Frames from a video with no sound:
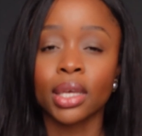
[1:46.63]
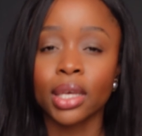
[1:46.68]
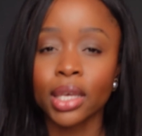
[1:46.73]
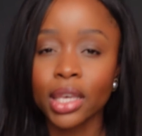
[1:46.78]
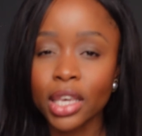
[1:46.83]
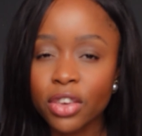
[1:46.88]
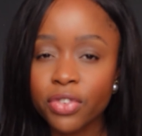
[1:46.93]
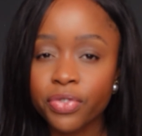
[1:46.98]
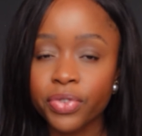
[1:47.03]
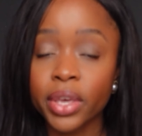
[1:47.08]

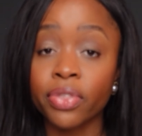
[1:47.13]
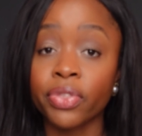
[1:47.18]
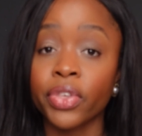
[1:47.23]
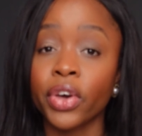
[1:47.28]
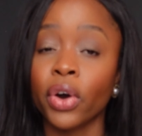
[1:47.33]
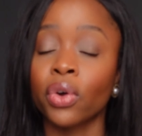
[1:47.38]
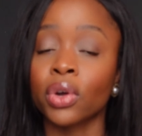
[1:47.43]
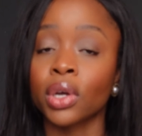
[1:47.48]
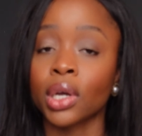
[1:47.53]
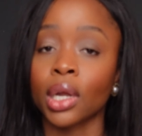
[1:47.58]
If in
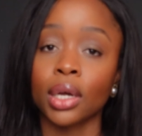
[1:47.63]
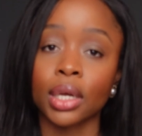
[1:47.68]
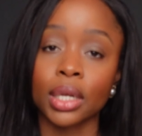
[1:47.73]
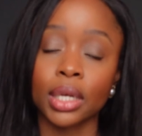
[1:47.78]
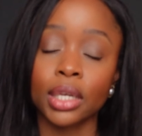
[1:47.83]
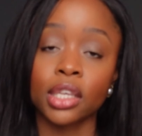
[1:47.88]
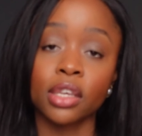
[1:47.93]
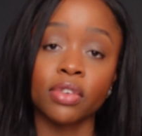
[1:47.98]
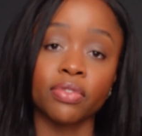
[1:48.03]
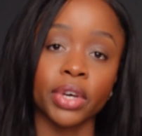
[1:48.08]
the
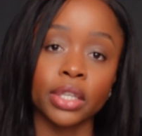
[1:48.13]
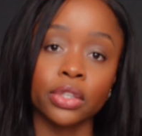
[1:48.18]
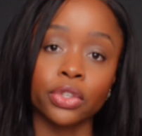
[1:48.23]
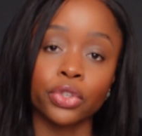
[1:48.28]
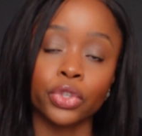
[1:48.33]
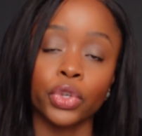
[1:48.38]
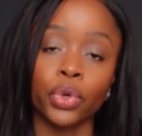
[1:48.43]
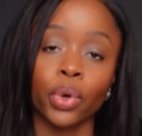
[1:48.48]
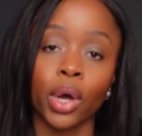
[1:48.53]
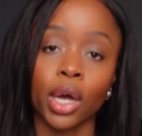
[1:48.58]
unlikely
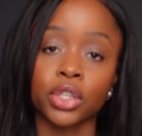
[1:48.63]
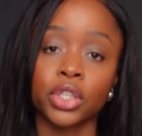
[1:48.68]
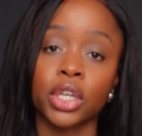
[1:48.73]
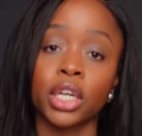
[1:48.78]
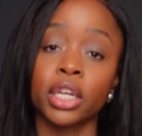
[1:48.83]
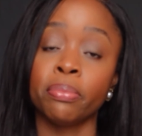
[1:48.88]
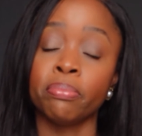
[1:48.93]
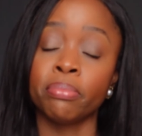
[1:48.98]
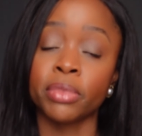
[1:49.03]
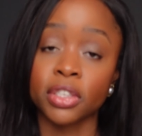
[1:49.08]
event you
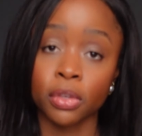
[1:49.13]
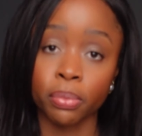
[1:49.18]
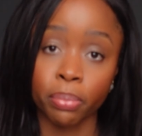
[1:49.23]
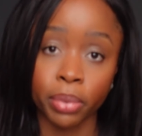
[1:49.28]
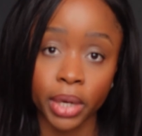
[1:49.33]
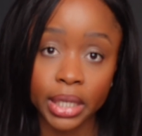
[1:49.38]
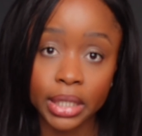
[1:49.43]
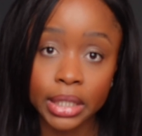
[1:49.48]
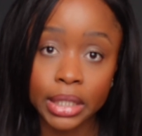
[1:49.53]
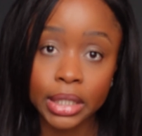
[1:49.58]
actually
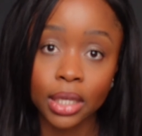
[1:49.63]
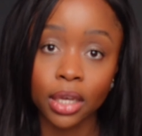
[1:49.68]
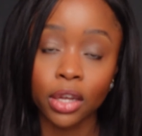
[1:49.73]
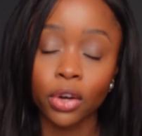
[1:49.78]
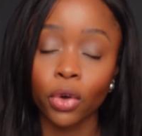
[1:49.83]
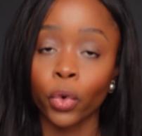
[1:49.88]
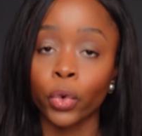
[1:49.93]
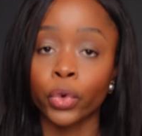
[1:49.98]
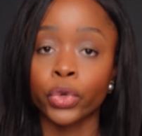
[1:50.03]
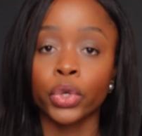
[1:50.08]
misplace it
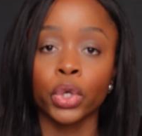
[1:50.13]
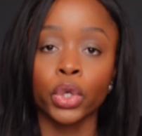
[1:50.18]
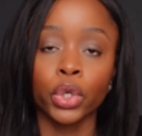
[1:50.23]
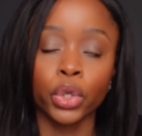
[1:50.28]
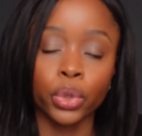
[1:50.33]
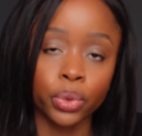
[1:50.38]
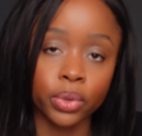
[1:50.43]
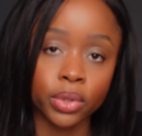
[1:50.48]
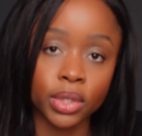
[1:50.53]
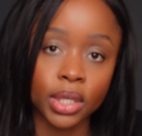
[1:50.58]
or you
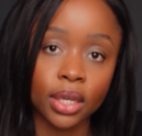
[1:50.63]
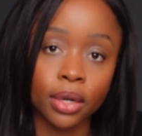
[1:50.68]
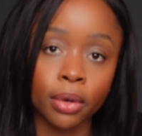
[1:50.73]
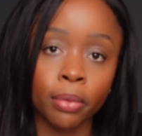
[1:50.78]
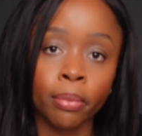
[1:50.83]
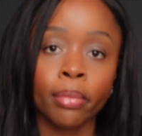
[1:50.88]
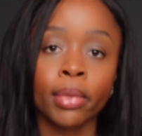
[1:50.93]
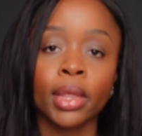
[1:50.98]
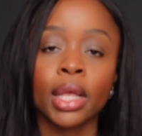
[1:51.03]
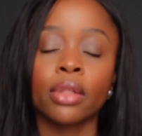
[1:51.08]
lose it,
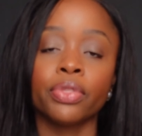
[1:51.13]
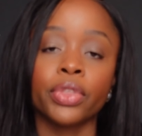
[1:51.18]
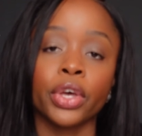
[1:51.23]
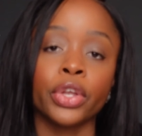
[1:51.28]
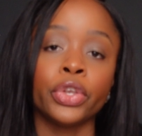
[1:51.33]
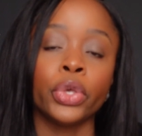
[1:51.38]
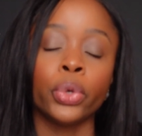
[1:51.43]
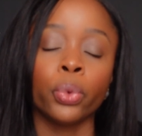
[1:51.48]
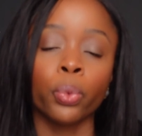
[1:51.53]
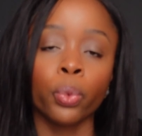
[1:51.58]

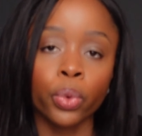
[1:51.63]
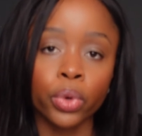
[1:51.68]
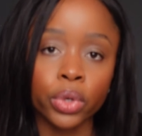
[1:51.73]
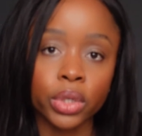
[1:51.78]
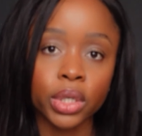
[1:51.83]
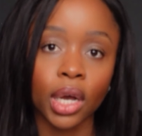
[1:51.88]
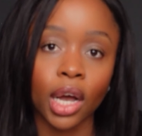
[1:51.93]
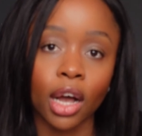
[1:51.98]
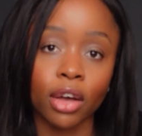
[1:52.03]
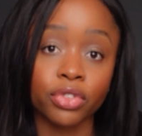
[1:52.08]
then you
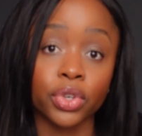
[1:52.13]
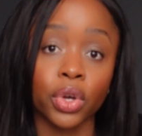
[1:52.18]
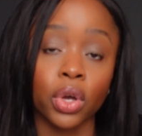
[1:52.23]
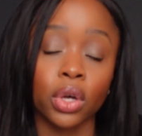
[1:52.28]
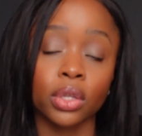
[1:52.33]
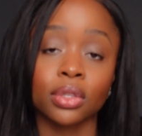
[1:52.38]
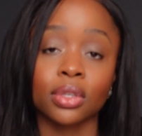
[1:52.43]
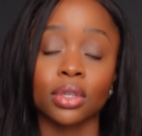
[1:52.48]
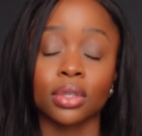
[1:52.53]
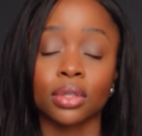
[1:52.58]
would have to
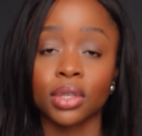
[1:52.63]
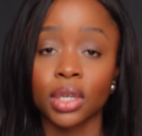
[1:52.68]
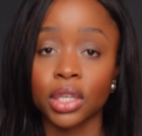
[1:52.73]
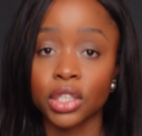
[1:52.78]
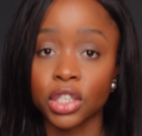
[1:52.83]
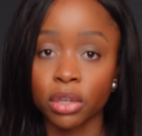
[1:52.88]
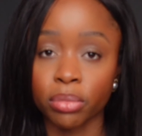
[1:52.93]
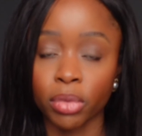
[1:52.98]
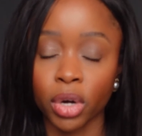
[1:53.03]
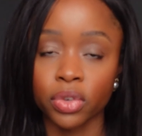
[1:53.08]
contact
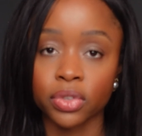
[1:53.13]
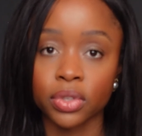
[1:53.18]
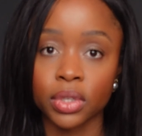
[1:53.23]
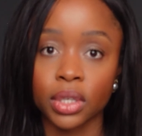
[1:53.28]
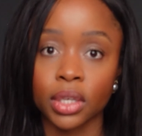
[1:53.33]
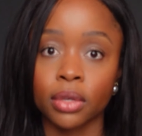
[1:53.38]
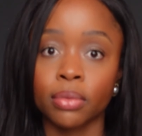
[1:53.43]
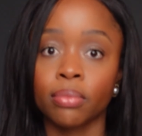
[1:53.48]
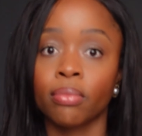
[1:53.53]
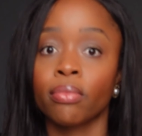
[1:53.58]

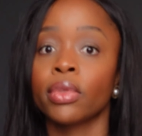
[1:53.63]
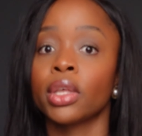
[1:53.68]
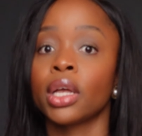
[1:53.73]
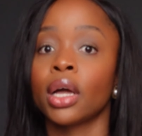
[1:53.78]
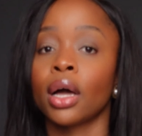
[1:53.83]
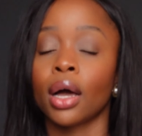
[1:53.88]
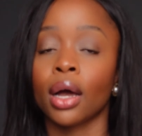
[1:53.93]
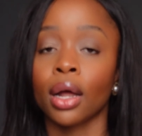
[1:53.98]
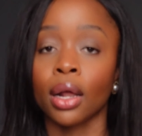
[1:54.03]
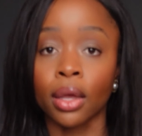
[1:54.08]
HMRC
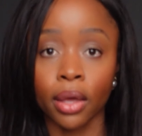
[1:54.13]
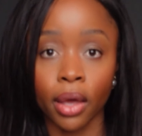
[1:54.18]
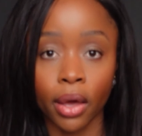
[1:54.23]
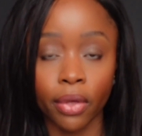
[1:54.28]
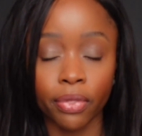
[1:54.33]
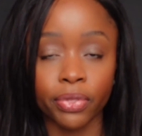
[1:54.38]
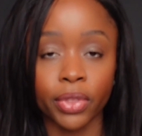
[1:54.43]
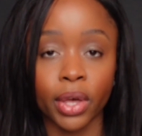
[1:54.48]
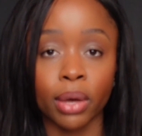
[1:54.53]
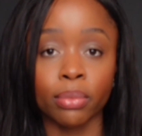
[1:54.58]
and
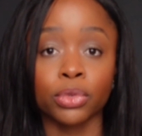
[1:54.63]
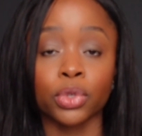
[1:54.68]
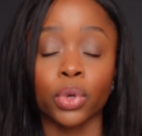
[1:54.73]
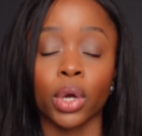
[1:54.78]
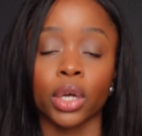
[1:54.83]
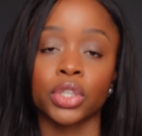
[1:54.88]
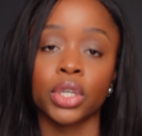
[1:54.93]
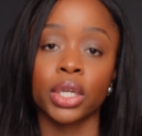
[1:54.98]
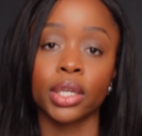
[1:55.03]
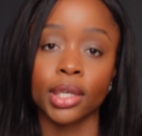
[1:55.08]
get them to
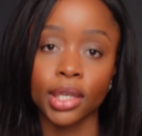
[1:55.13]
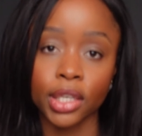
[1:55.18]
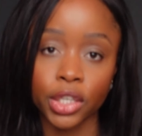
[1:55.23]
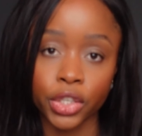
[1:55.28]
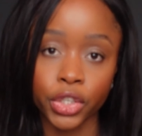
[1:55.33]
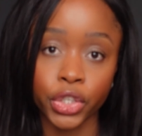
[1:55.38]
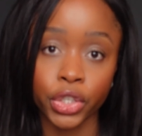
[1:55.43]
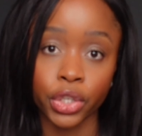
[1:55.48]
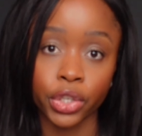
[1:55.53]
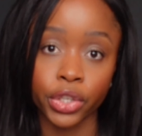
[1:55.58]
actually
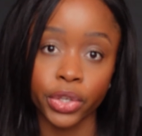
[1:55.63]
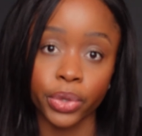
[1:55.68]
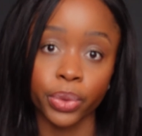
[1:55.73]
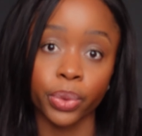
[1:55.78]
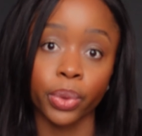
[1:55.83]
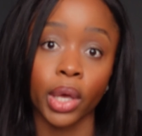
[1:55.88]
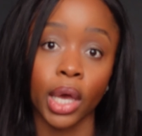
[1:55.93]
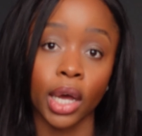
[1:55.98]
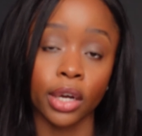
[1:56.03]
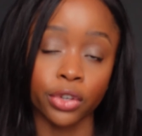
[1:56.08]
issue
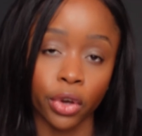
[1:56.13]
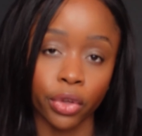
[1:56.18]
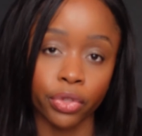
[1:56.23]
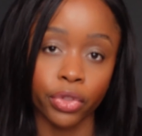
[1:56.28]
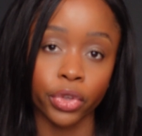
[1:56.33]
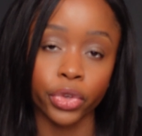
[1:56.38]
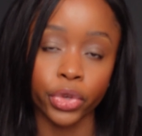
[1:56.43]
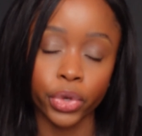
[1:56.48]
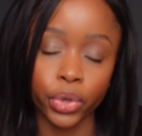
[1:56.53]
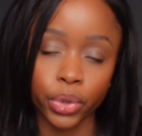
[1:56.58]
you
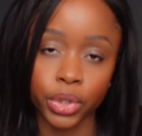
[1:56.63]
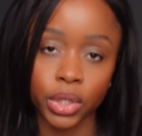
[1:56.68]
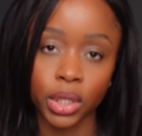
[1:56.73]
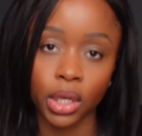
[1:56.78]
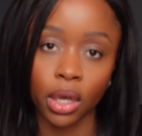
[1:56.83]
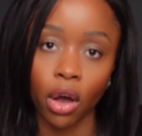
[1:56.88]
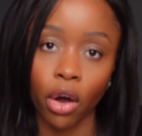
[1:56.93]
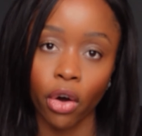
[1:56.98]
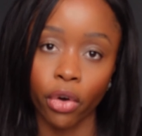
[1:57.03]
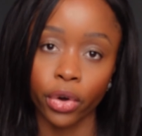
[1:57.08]
another
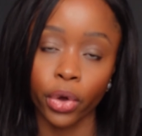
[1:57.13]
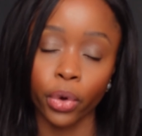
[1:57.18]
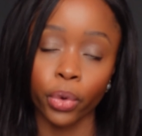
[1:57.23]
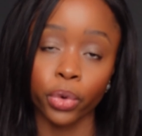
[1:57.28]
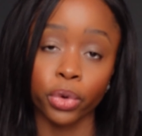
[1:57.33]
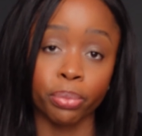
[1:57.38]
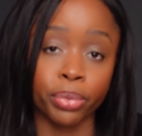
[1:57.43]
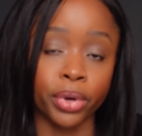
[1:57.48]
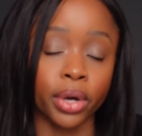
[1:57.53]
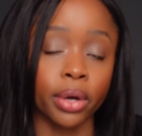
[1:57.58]
UTR
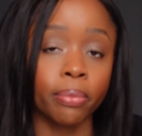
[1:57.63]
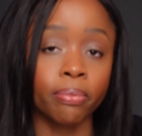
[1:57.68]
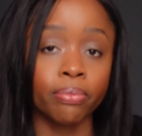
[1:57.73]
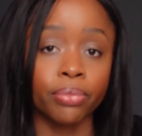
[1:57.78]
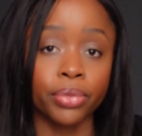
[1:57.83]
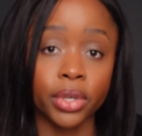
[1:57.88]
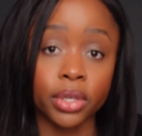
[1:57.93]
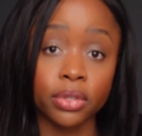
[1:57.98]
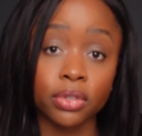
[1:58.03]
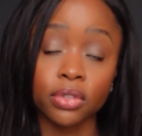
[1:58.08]
code.
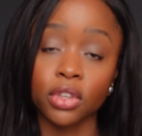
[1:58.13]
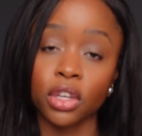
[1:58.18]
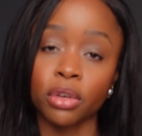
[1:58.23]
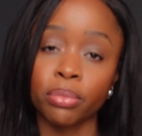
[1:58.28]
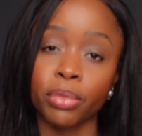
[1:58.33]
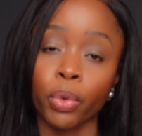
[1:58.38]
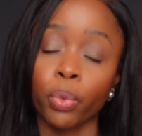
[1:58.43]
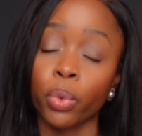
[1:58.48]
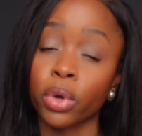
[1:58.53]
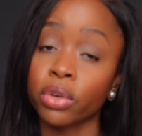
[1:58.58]
But this is going
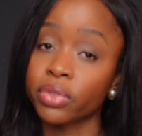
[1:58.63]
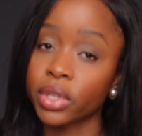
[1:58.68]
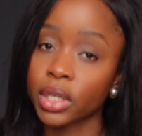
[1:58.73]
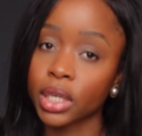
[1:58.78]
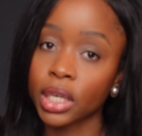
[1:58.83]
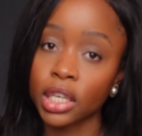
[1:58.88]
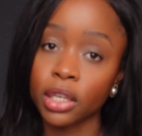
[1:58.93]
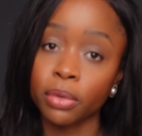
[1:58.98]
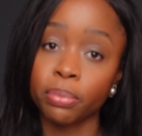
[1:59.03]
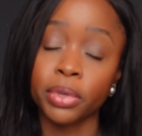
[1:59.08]
to be one of the
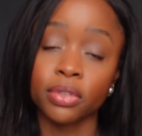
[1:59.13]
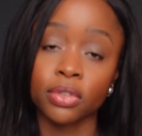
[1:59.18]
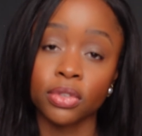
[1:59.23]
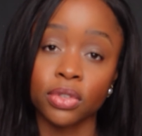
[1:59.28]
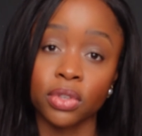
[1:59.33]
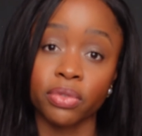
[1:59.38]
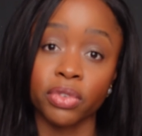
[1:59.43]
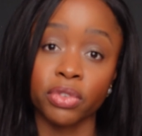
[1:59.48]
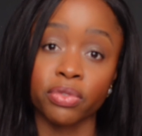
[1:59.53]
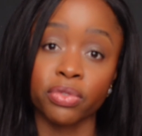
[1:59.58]
key
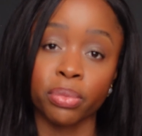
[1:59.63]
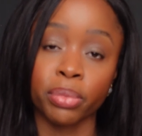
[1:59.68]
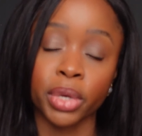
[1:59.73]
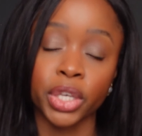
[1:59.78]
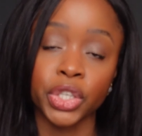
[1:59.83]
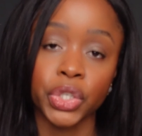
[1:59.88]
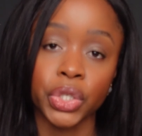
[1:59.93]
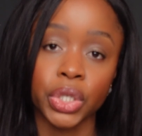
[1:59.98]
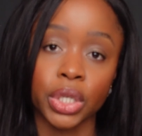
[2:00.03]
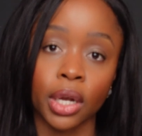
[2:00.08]
pieces of
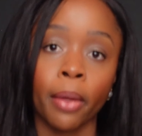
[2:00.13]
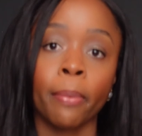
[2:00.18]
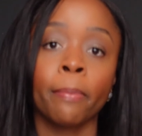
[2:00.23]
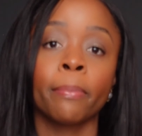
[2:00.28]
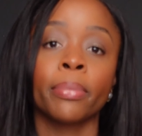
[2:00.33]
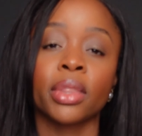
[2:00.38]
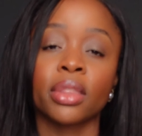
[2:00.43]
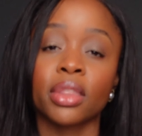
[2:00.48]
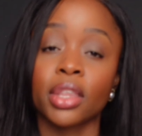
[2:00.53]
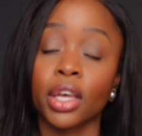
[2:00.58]
information
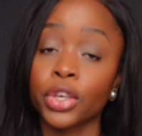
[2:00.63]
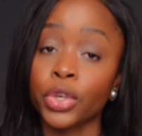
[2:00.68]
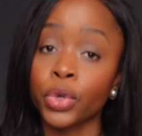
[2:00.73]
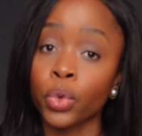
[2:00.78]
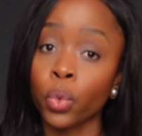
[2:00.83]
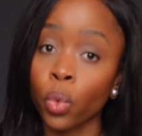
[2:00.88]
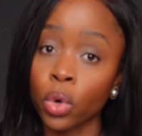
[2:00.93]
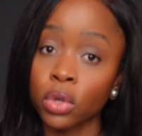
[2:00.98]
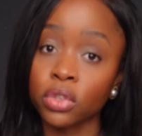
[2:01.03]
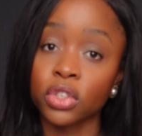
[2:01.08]
that you
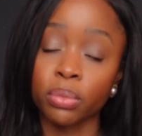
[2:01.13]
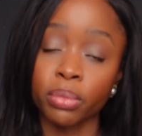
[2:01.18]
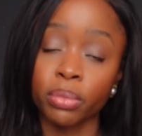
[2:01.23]
want to